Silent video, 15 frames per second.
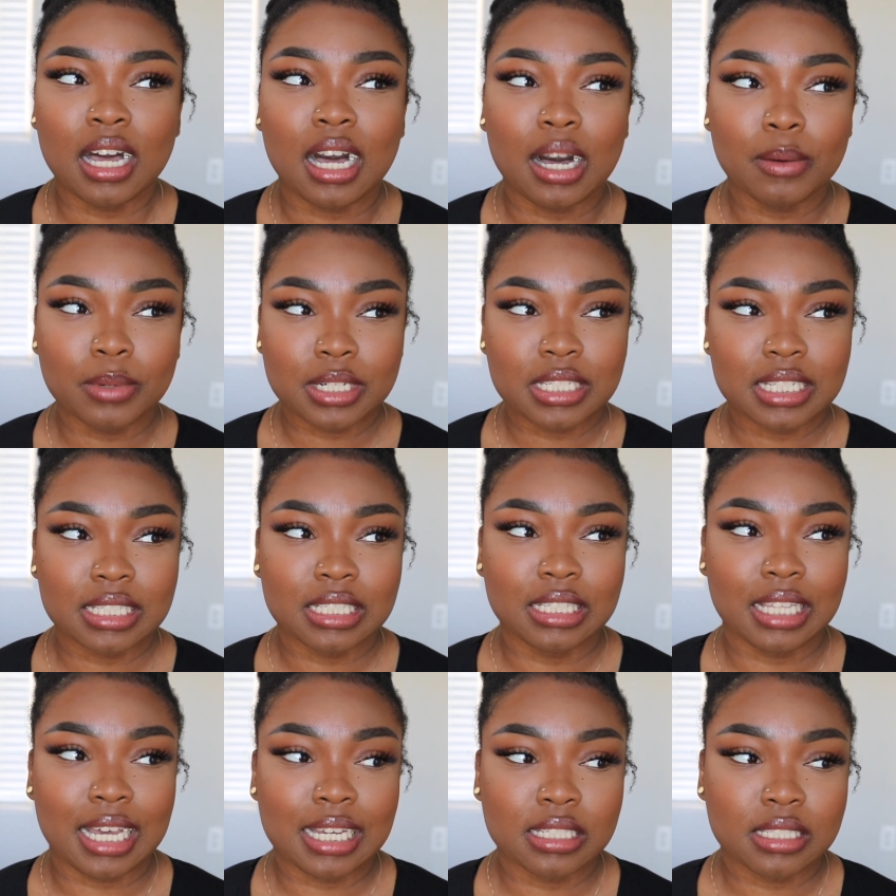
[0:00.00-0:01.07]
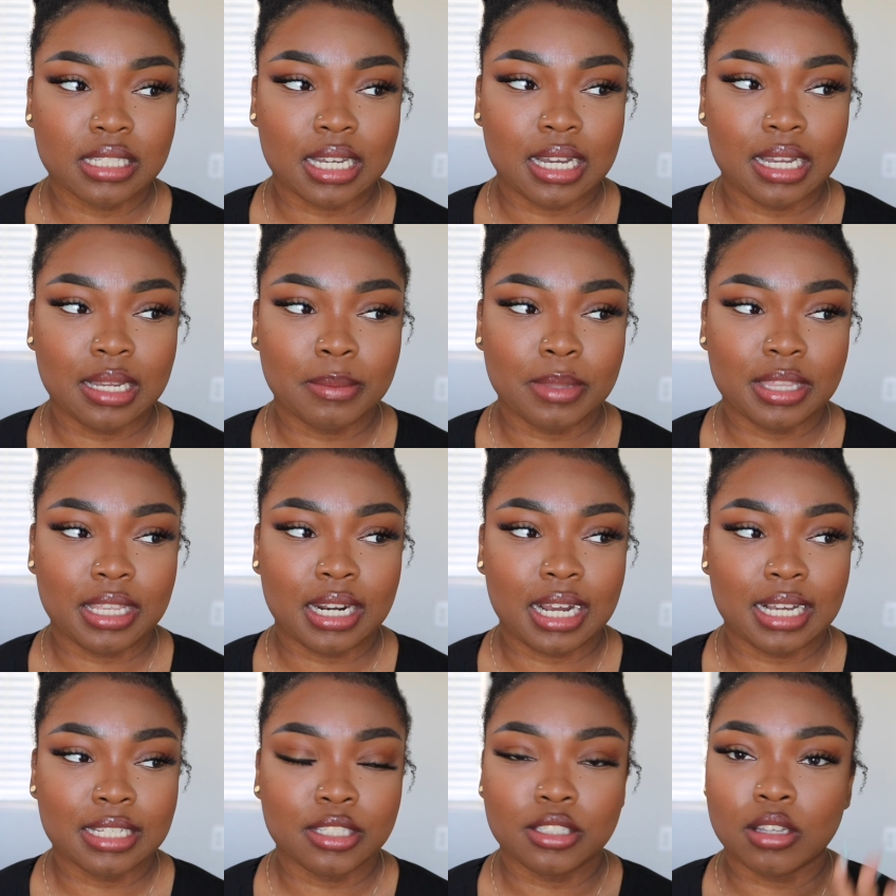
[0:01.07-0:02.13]
I want to say the last time that
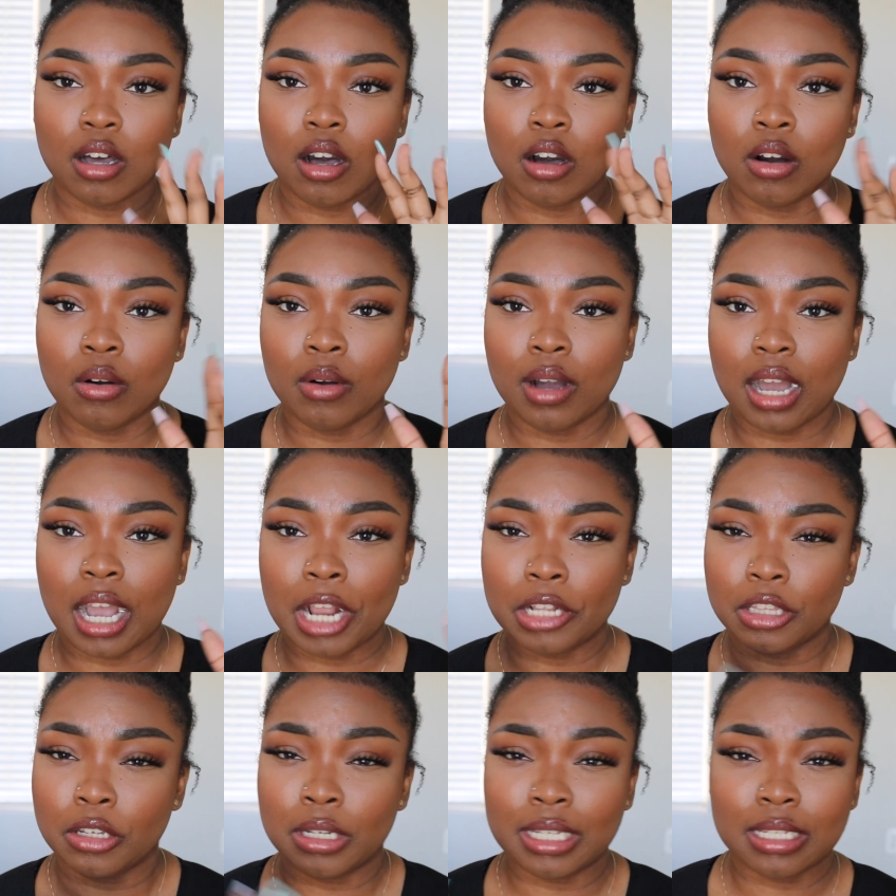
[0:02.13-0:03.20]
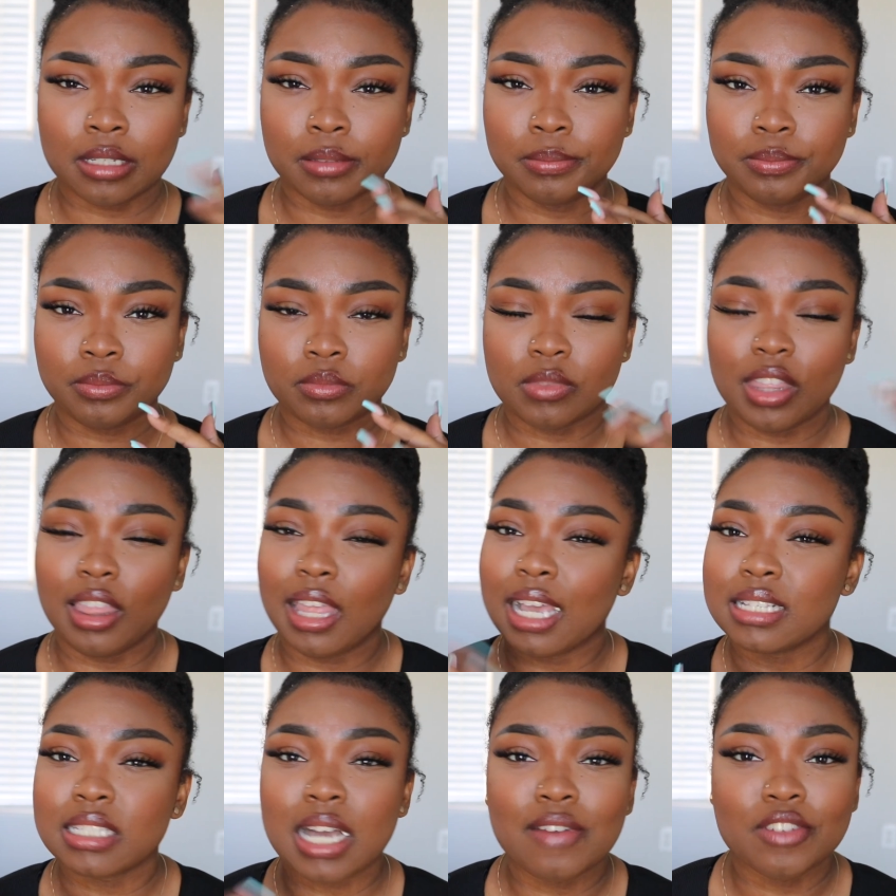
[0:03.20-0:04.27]
I saw the
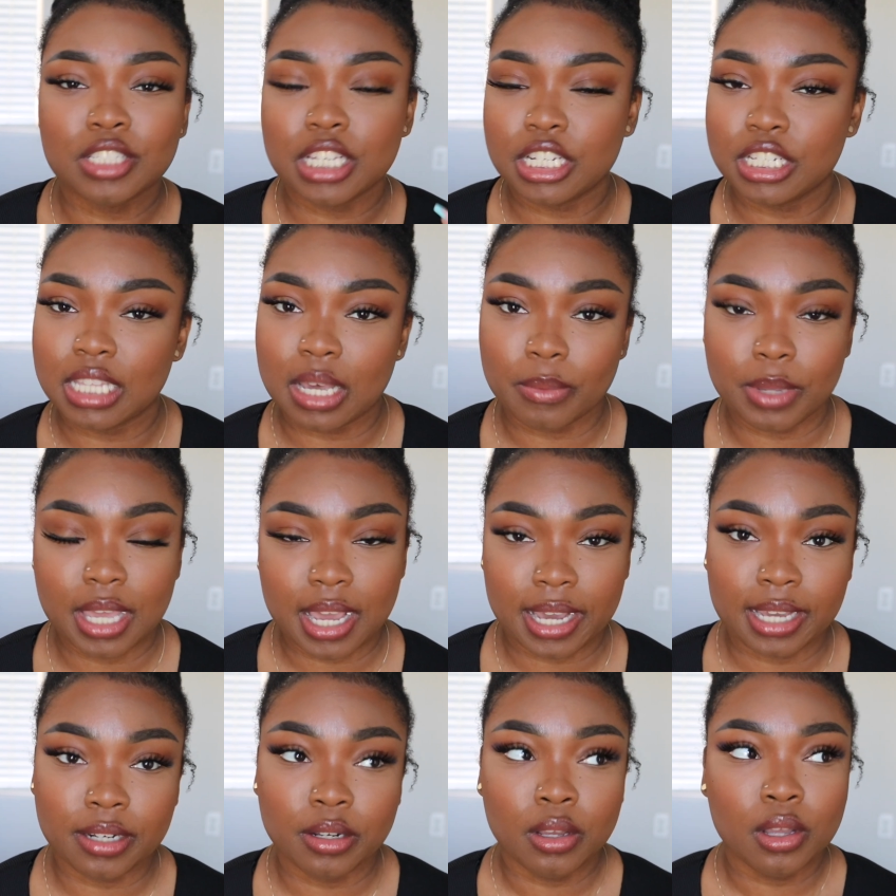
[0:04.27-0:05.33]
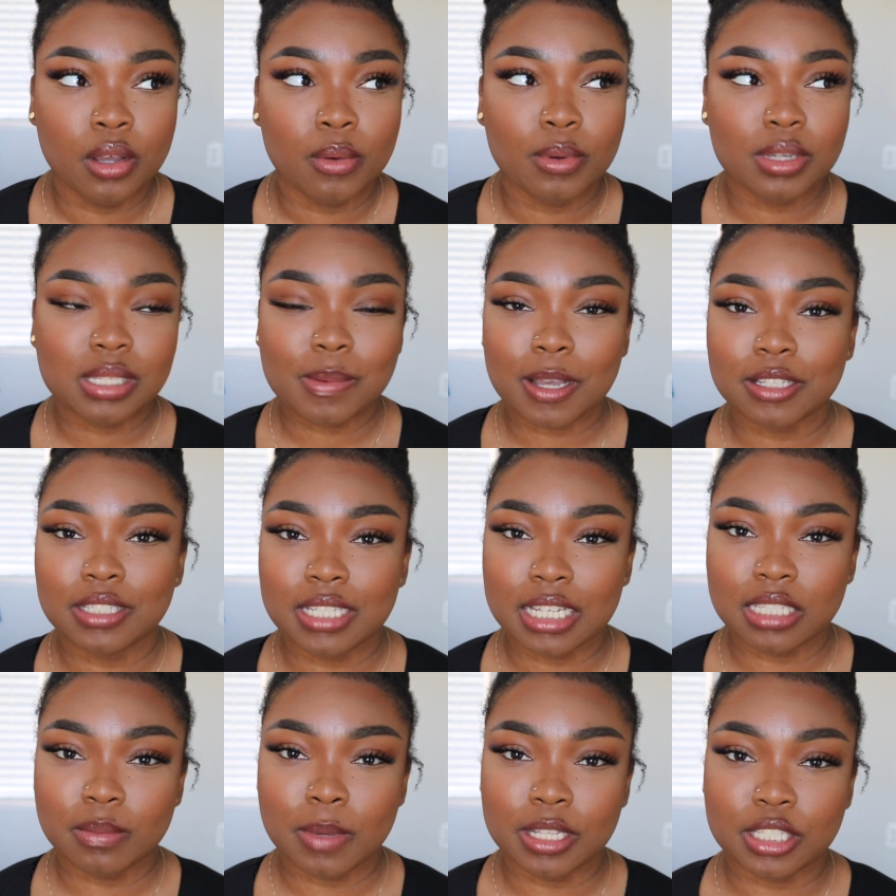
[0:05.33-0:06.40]
last conversation that we had was about
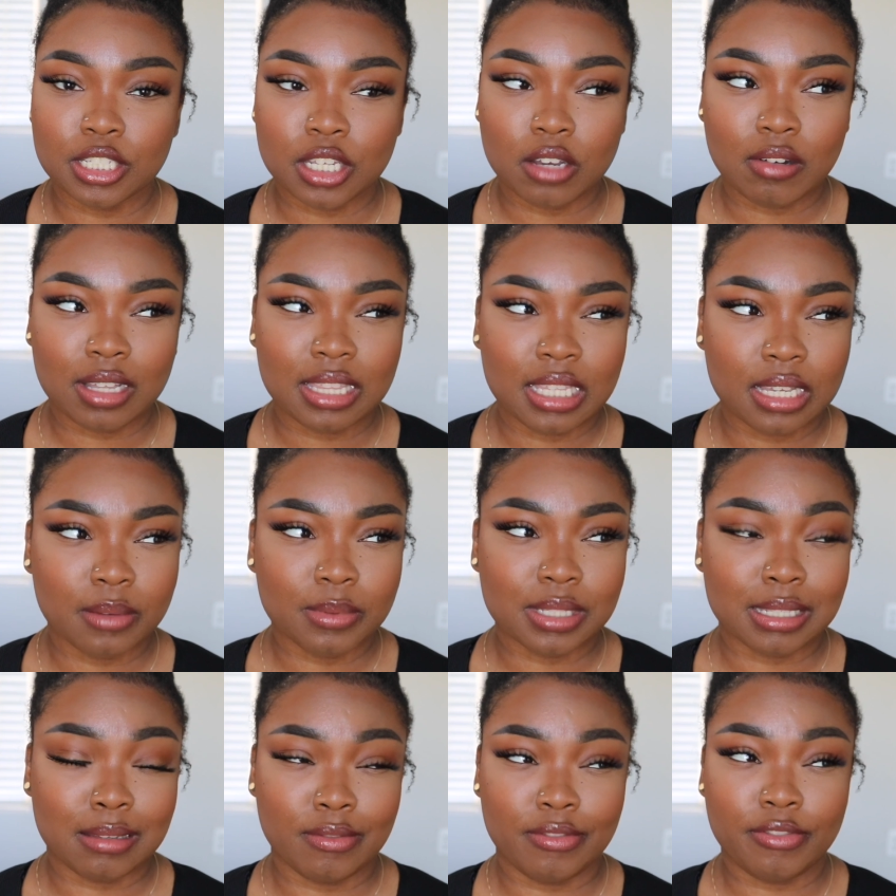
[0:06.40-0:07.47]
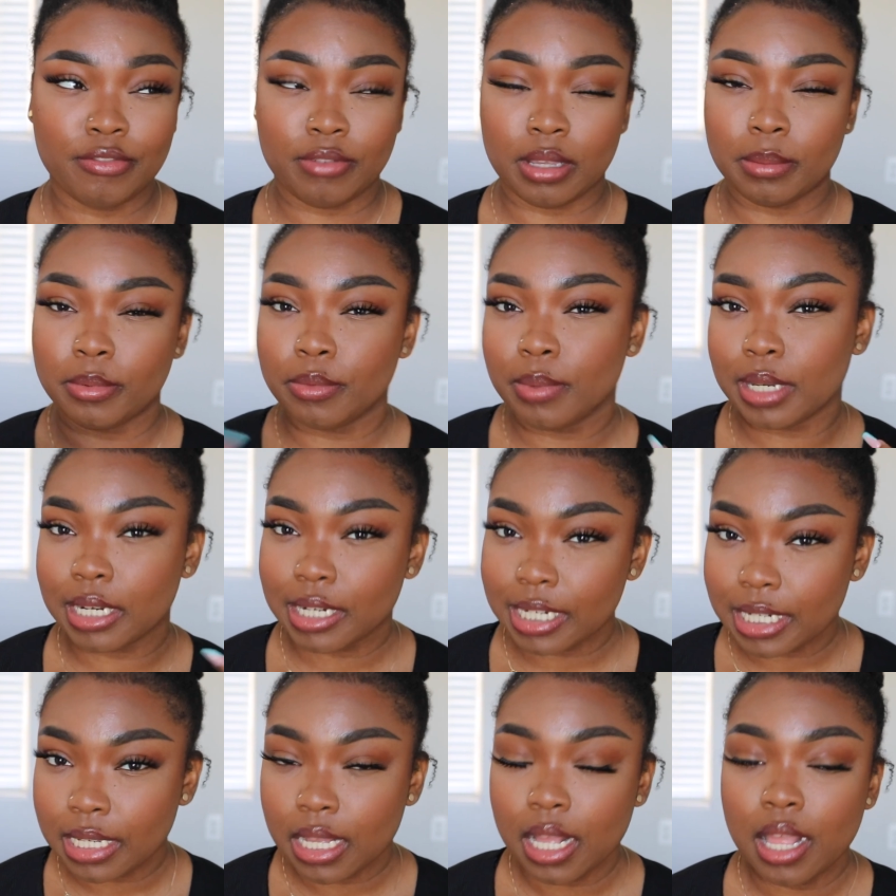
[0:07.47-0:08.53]
6 months ago. I think it was in
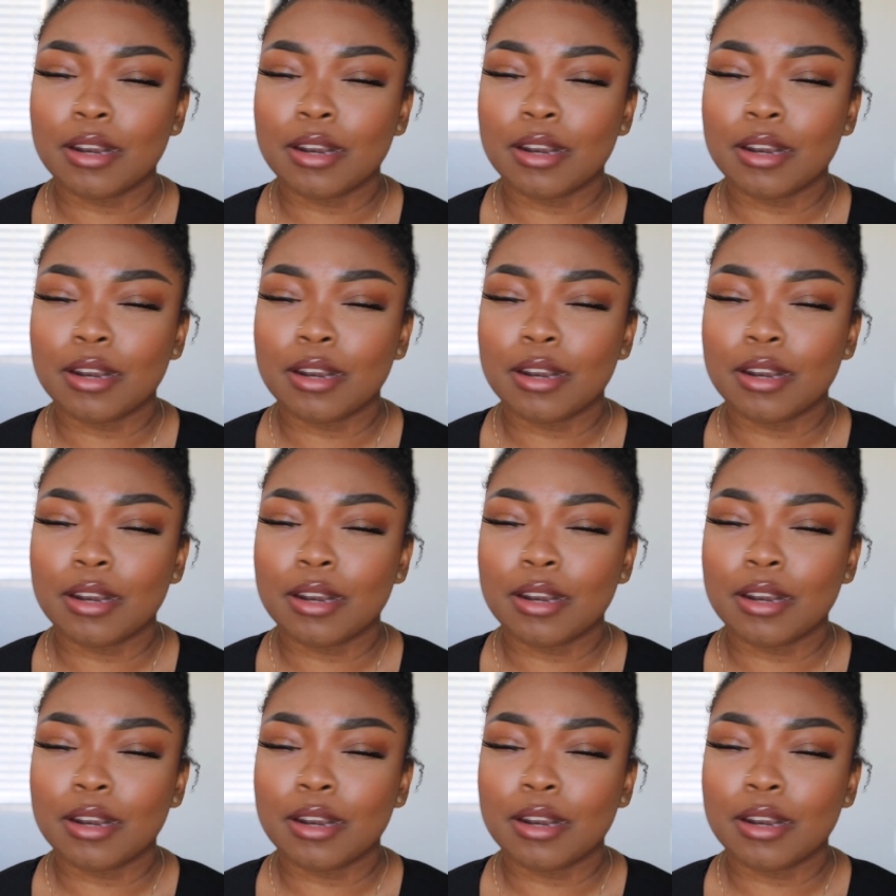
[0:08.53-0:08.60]
February.